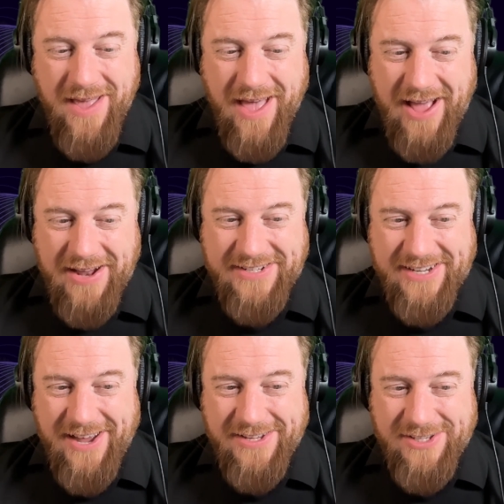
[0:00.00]
And
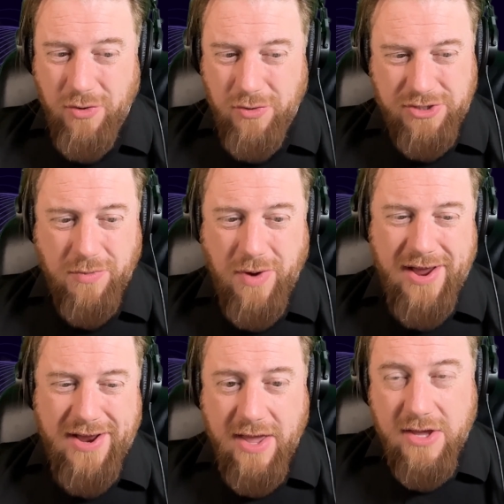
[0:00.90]
so
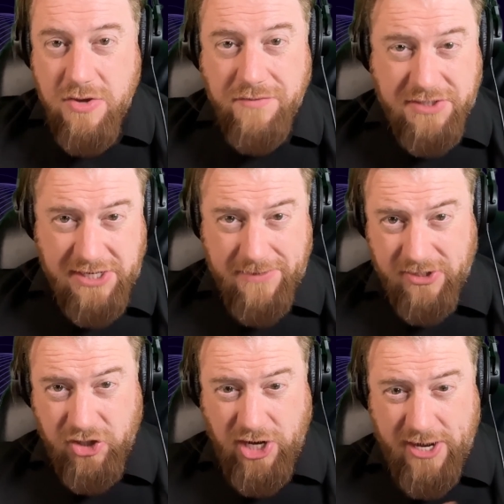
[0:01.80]
Ryan, you've seen
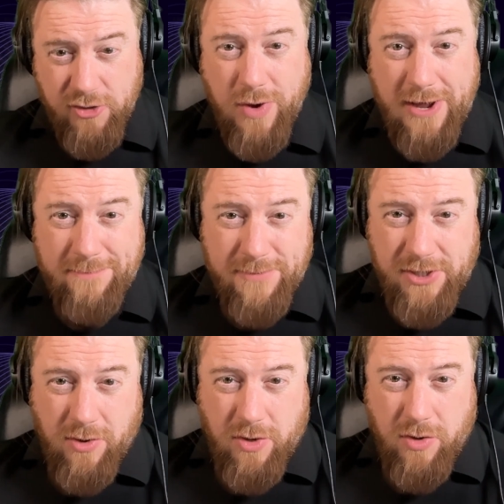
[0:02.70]
this change, right?
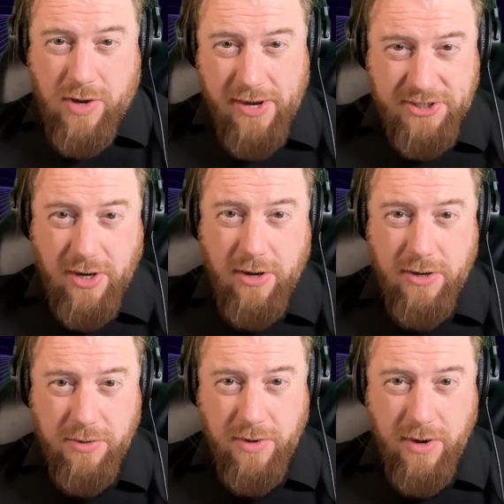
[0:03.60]
So you kind of started
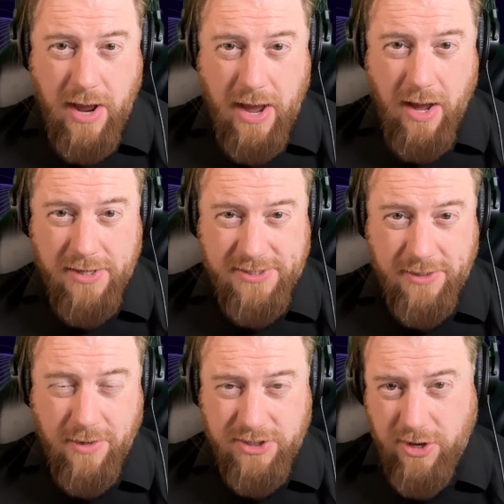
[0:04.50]
doing
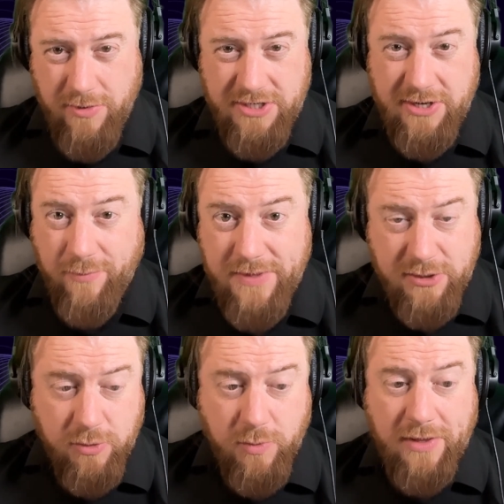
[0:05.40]
security stuff when
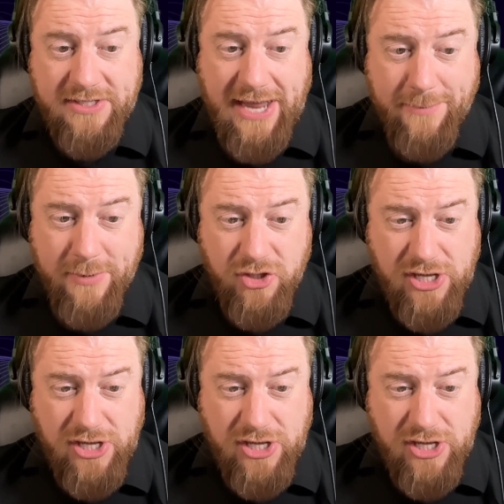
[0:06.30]
this was well established.